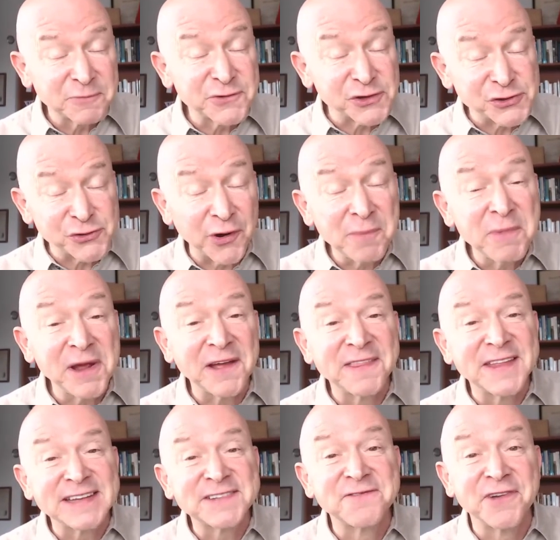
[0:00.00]
So join me
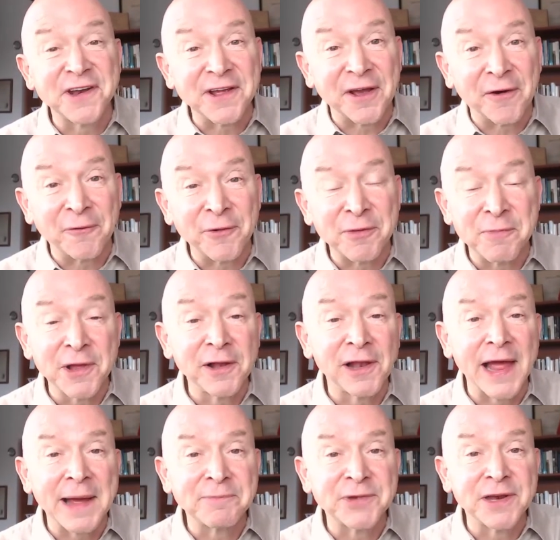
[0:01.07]
on this video with Bill
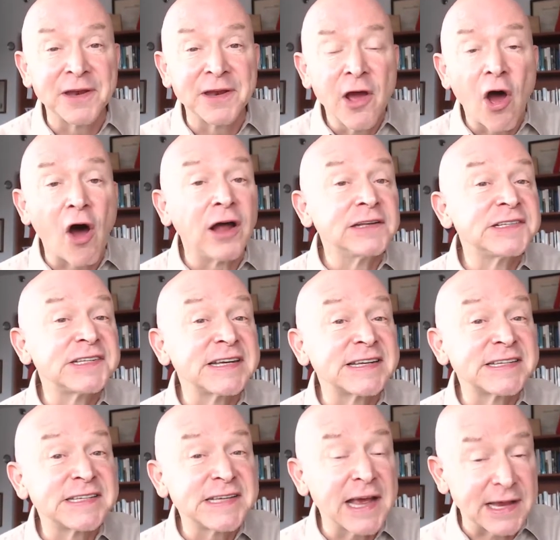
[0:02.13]
Lampton on
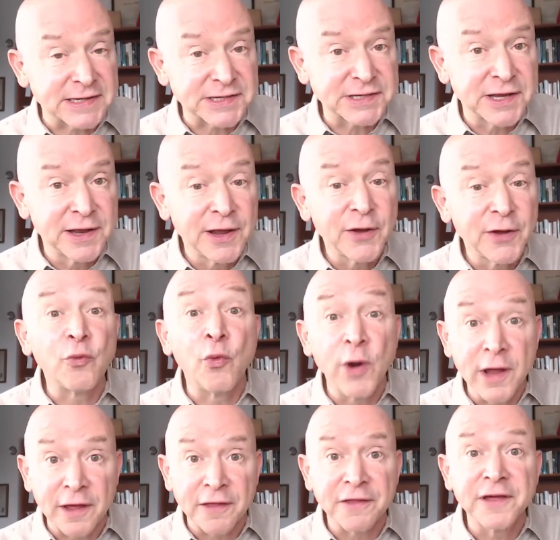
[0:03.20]
success with